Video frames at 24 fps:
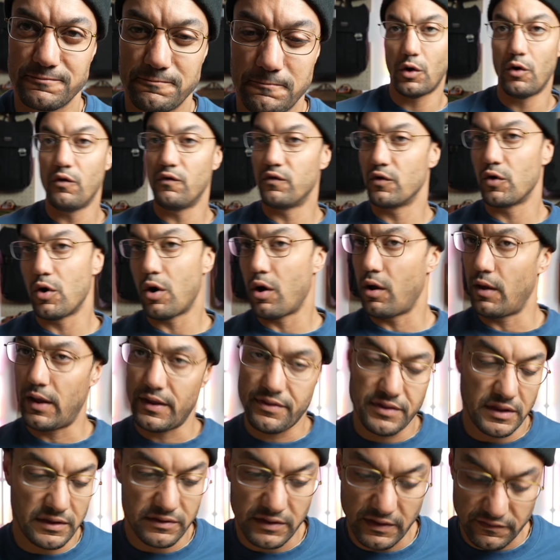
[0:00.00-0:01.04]
Overall, I
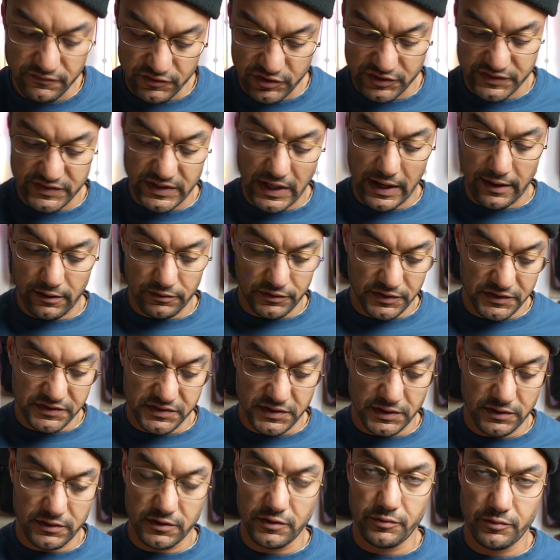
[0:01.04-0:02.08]
think they've just dialed this
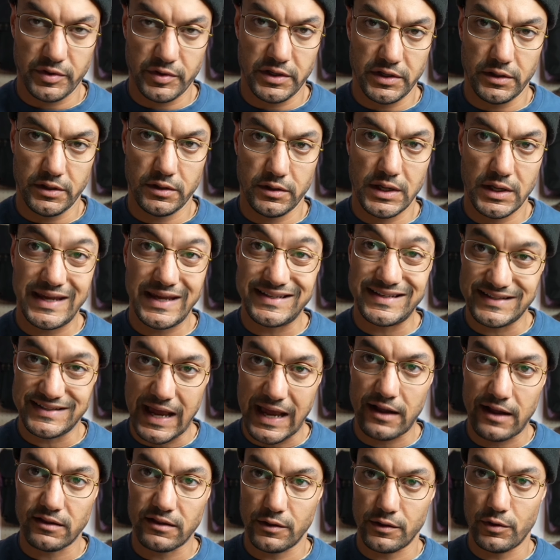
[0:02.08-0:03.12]
in to be
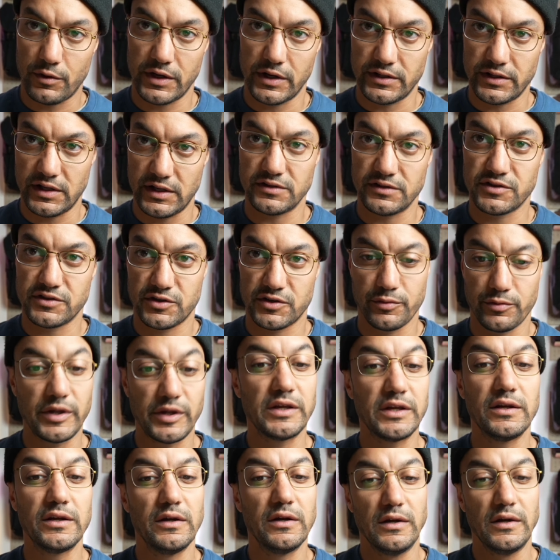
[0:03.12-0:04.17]
exactly what it needs to
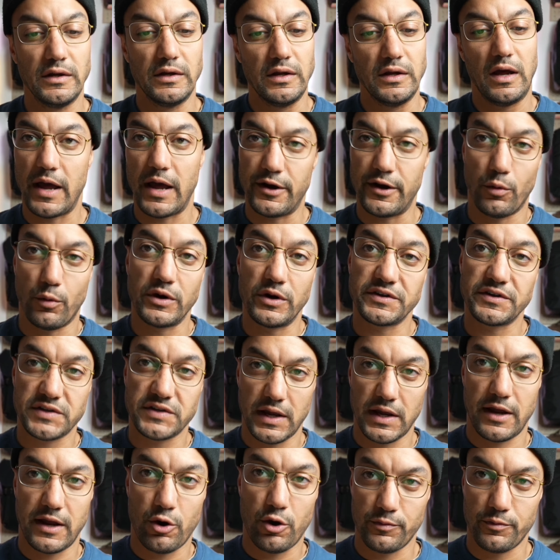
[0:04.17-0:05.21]
be. I don't want to
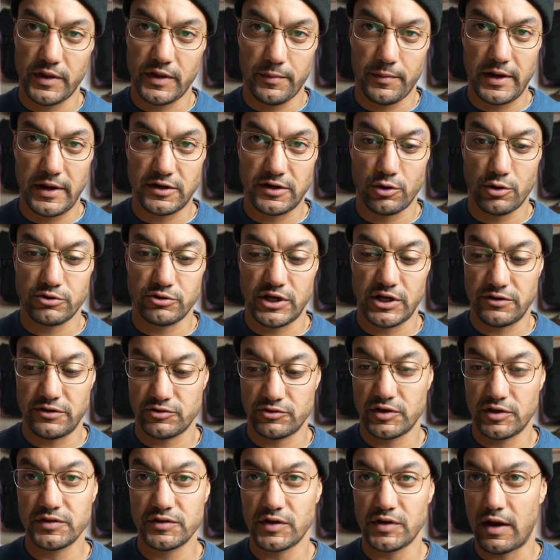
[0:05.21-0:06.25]
say I hope they make no
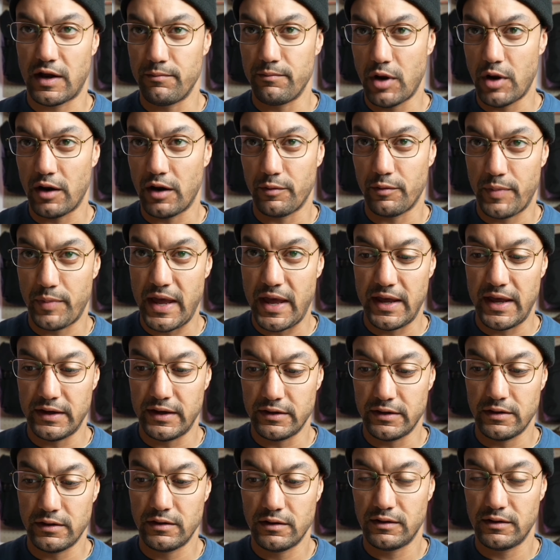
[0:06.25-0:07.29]
changes. I'm not a
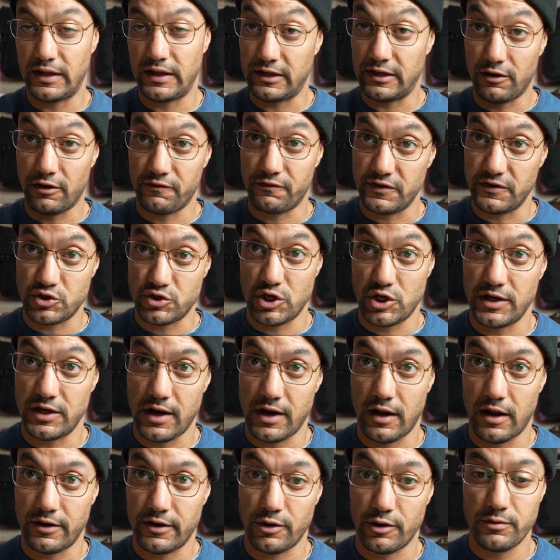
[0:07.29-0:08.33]
pen like
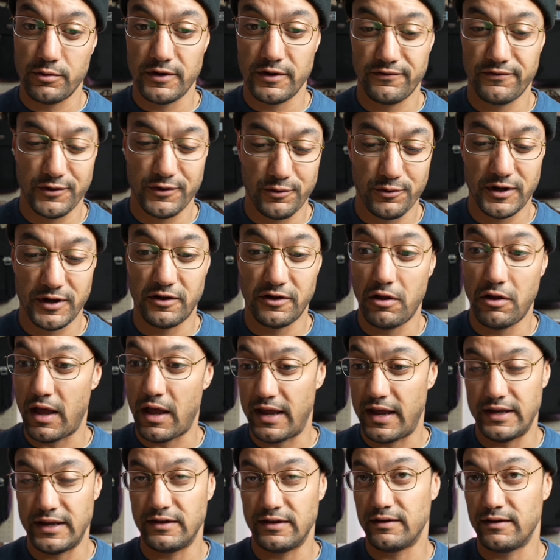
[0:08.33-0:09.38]
aficionado, if you will.
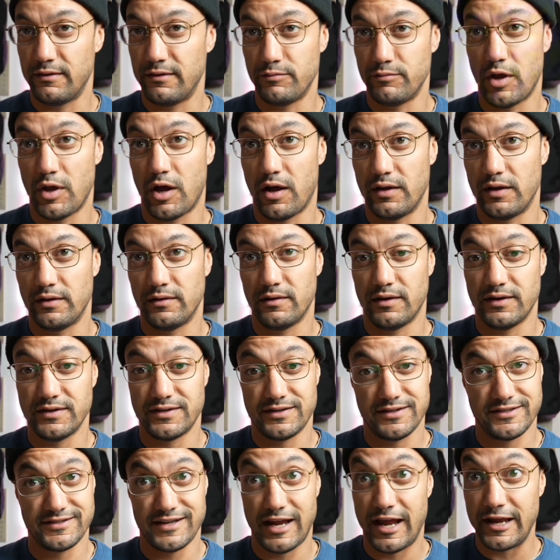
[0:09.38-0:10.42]
I am not a
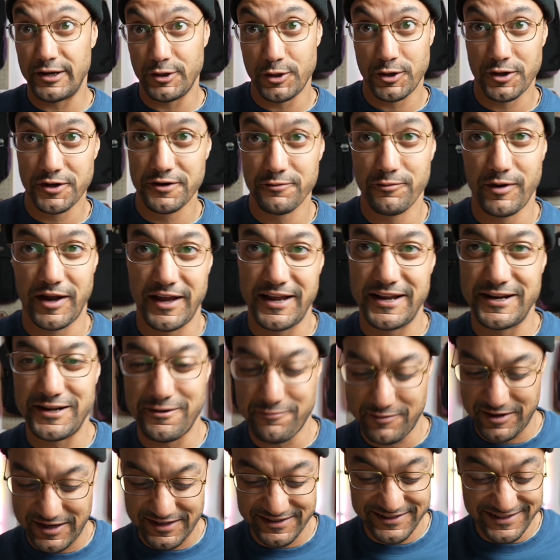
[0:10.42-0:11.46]
designer by any
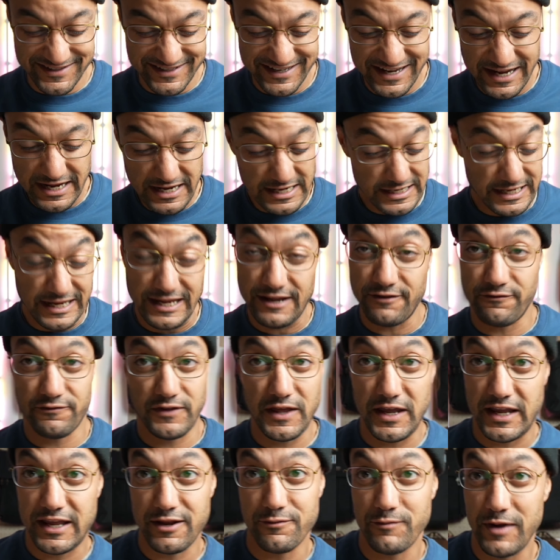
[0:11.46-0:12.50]
means. If
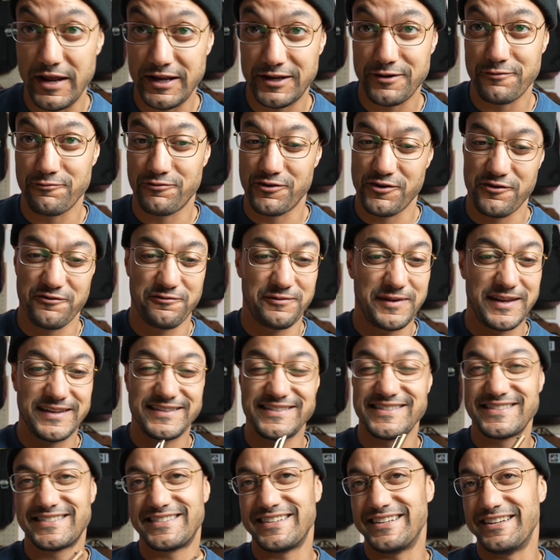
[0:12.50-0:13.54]
they can make
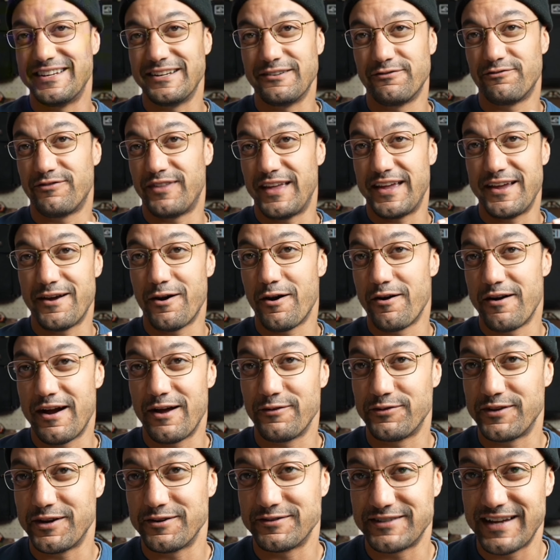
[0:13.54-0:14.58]
improvements, if they are
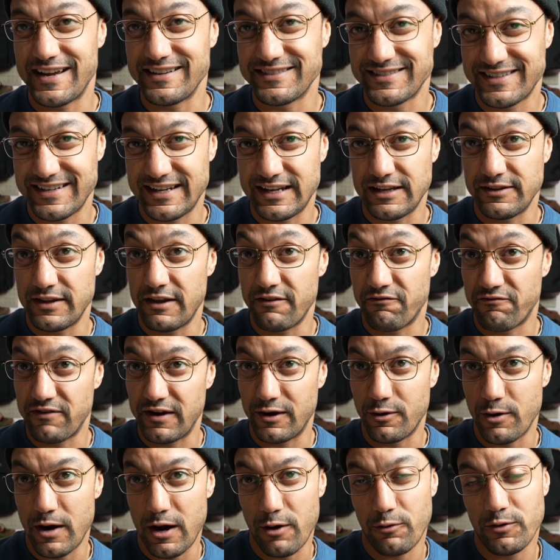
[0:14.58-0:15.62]
out there testing and they
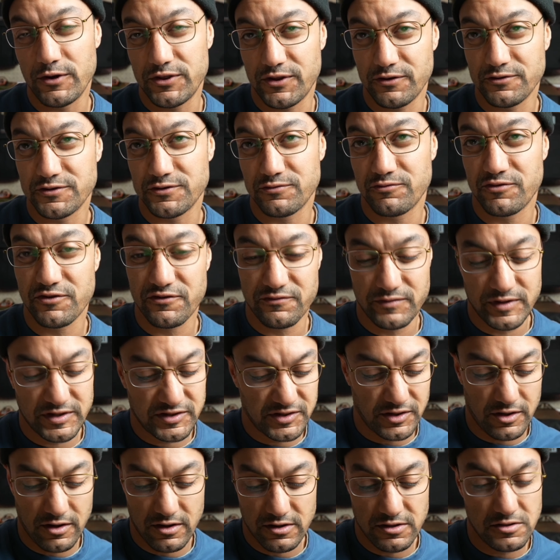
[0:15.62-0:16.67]
figure out what those
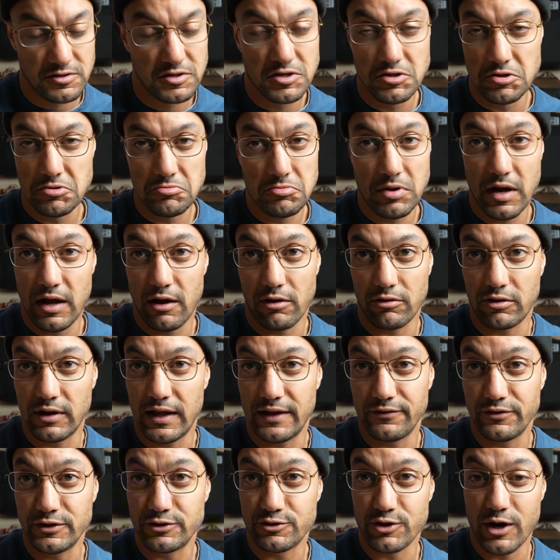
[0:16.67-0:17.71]
improvements are, I'll
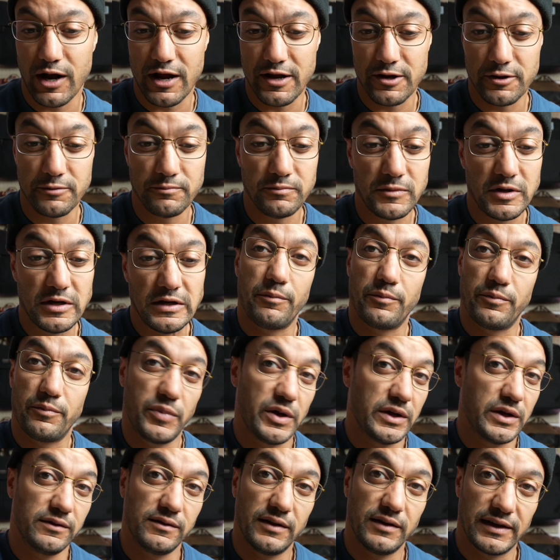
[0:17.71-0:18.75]
gladly try them.
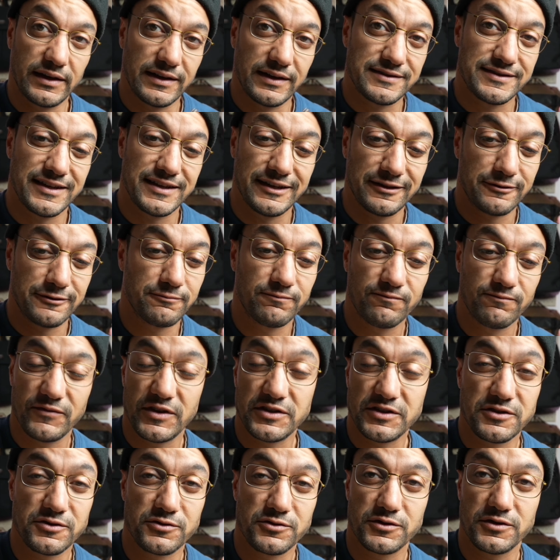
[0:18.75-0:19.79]
But like I said,
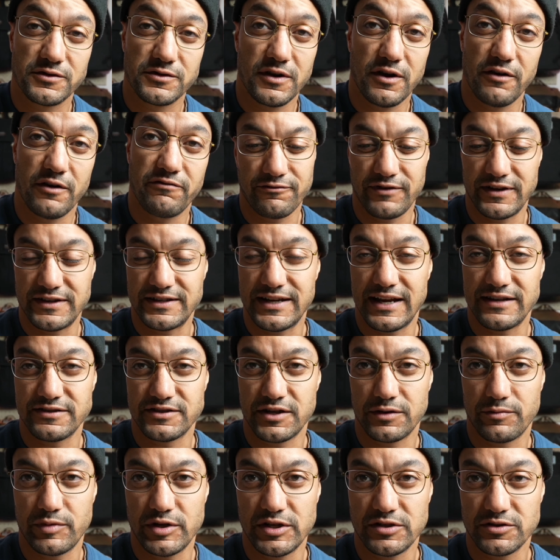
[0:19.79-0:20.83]
this is a
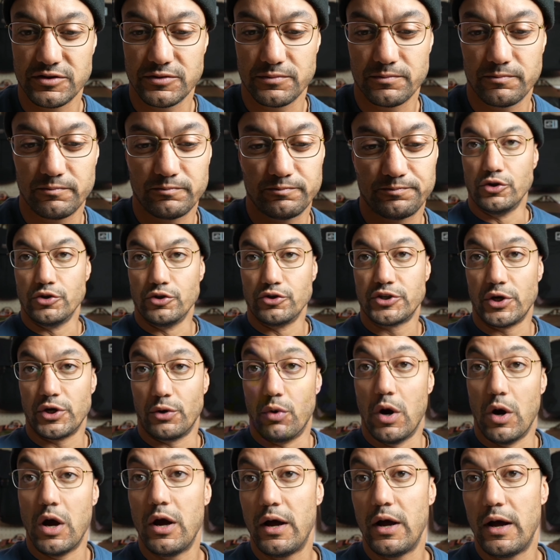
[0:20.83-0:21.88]
fantastic piece. So
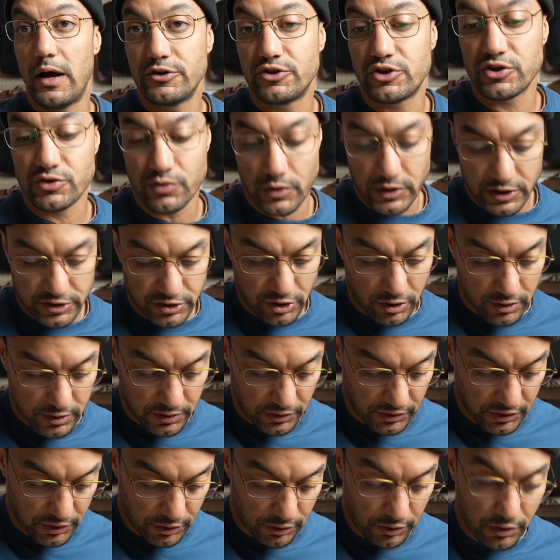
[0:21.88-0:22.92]
I just want to talk a
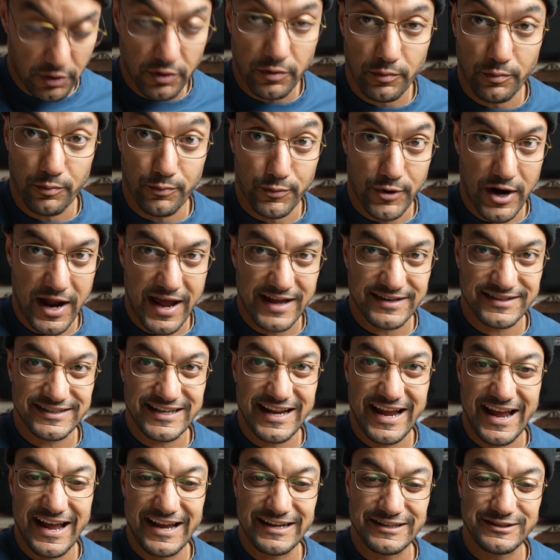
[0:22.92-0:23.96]
little brass
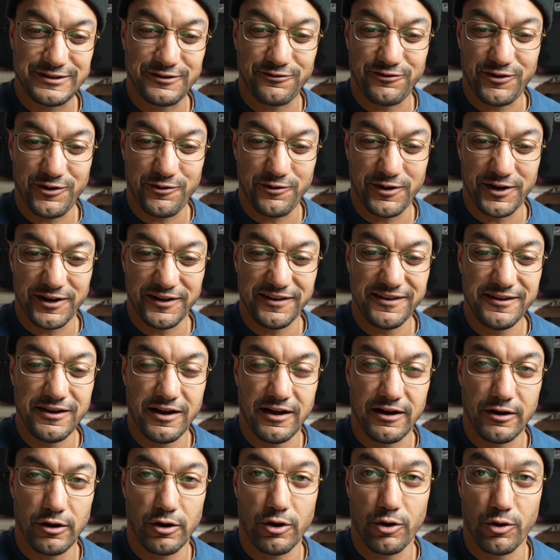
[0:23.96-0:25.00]
tacks, if you will,
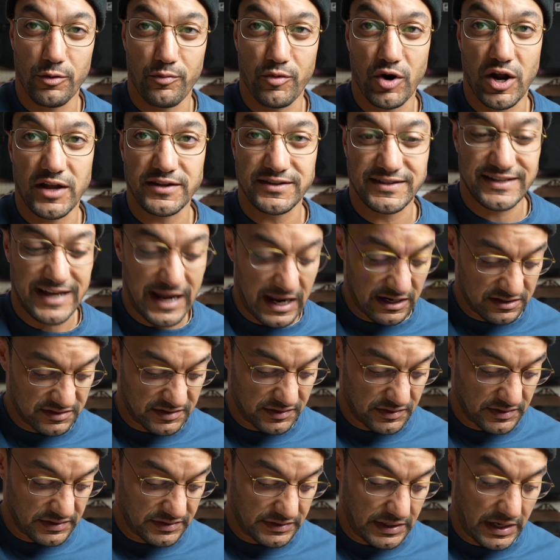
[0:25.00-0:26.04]
or bronze tacks
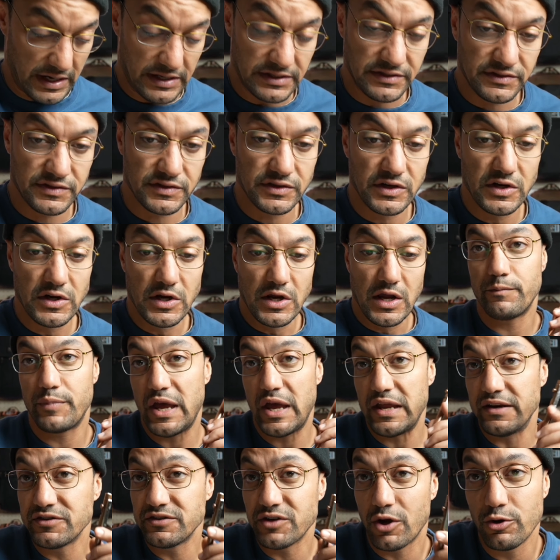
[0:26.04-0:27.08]
in this case.
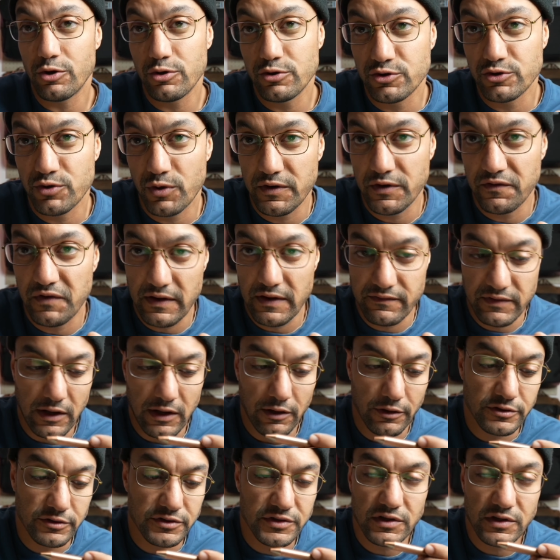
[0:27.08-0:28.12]
Pen is
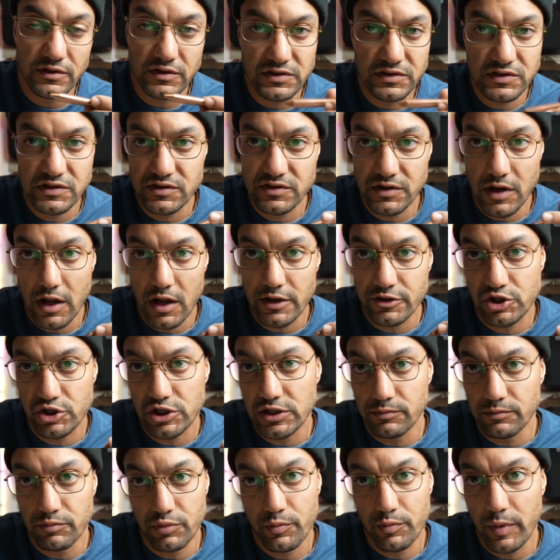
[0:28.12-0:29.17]
$125. This is not
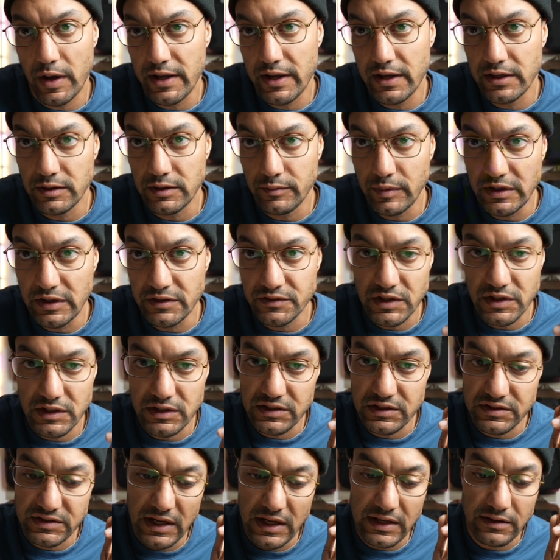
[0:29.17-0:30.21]
cheap by any means. It
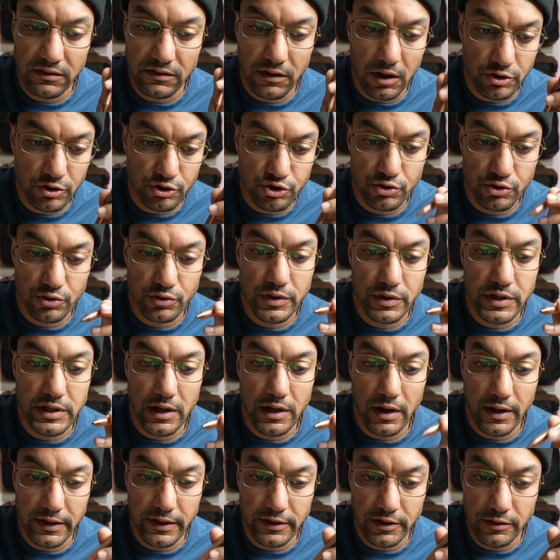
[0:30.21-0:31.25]
is a luxury
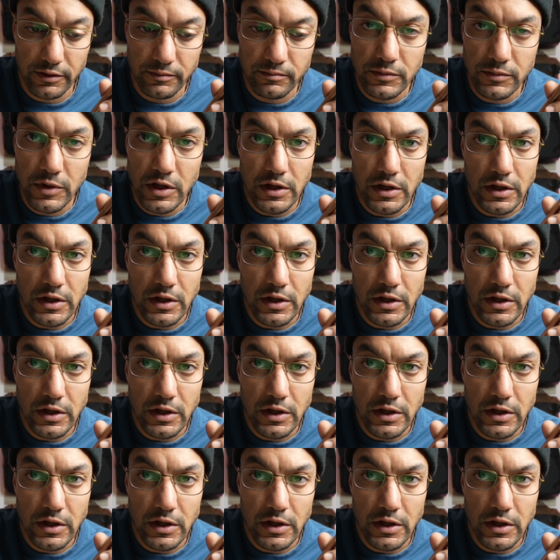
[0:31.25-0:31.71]
item.